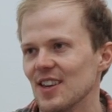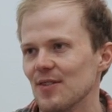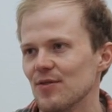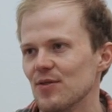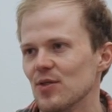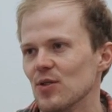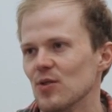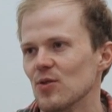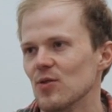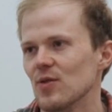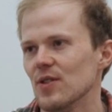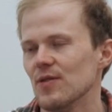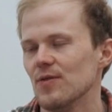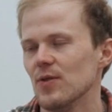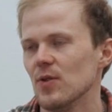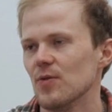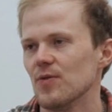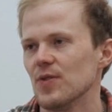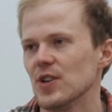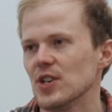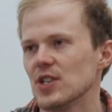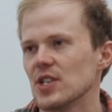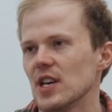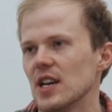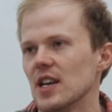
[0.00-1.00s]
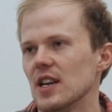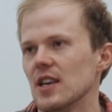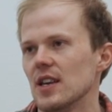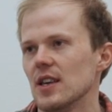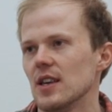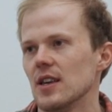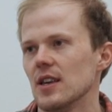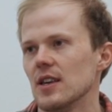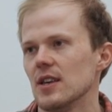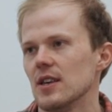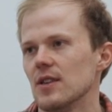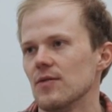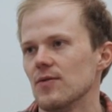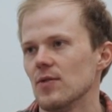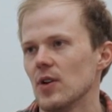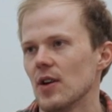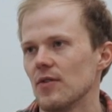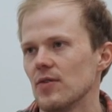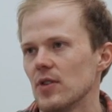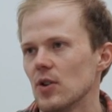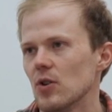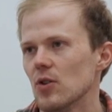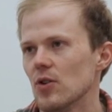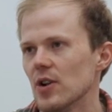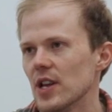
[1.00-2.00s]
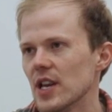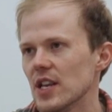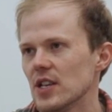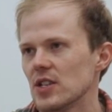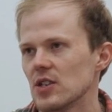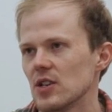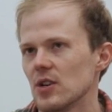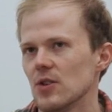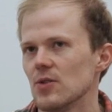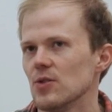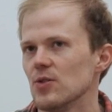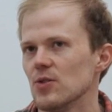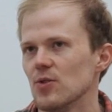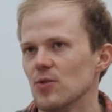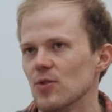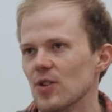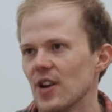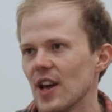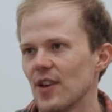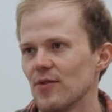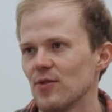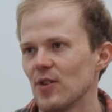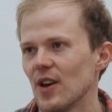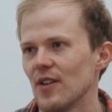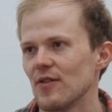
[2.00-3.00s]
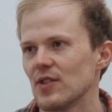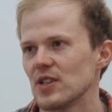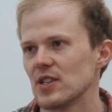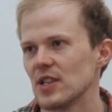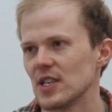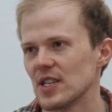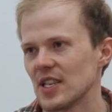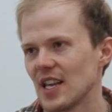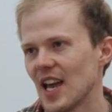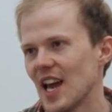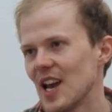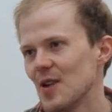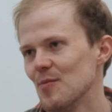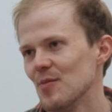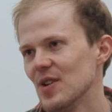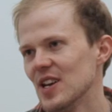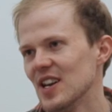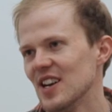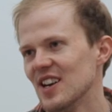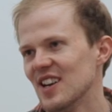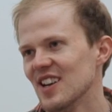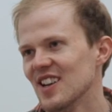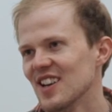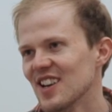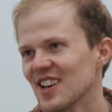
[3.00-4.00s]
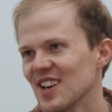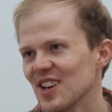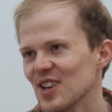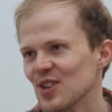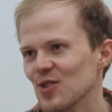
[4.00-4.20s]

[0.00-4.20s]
If you if you fish and eh, if you have the audience, so you don't have to have a sysadmin,